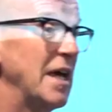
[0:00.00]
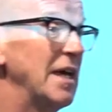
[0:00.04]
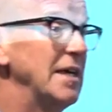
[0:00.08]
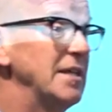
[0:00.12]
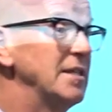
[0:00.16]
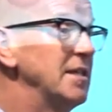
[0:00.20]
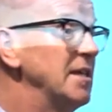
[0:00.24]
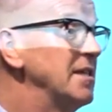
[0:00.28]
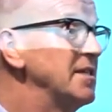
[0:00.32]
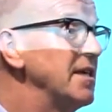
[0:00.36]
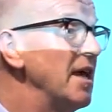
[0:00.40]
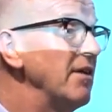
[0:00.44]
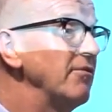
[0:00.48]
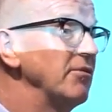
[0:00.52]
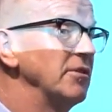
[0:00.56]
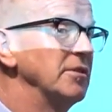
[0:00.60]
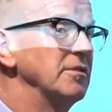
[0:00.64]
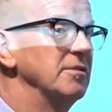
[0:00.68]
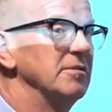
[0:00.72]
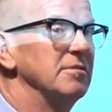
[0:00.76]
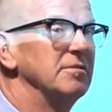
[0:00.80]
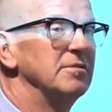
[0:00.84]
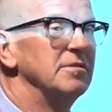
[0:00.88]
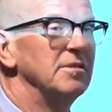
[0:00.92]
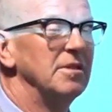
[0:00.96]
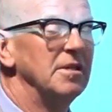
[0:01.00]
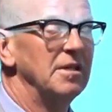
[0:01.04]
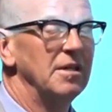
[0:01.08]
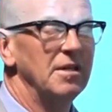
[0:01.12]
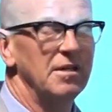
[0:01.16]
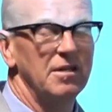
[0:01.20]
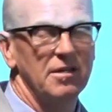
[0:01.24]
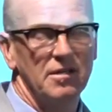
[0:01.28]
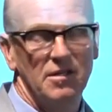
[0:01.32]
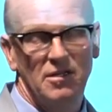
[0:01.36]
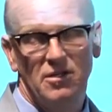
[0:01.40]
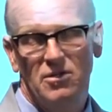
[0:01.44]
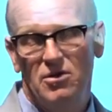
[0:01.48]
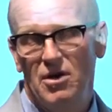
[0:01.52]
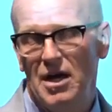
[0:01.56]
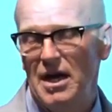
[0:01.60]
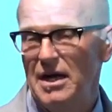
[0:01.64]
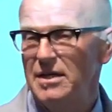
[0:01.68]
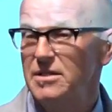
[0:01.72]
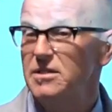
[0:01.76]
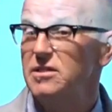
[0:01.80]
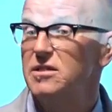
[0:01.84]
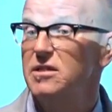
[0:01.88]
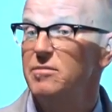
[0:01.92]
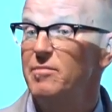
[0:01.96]
87, who
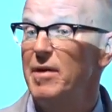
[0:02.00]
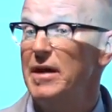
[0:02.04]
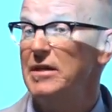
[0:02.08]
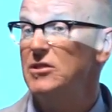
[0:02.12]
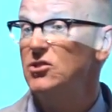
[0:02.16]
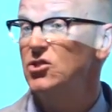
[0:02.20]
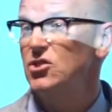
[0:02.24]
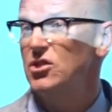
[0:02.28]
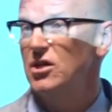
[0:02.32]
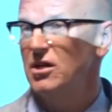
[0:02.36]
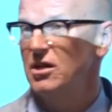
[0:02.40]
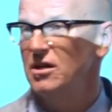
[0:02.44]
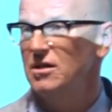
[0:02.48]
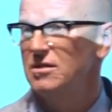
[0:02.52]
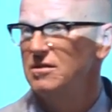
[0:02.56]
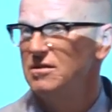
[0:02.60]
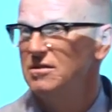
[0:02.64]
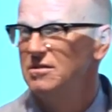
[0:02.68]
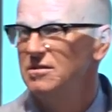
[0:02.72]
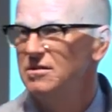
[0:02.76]
has dementia.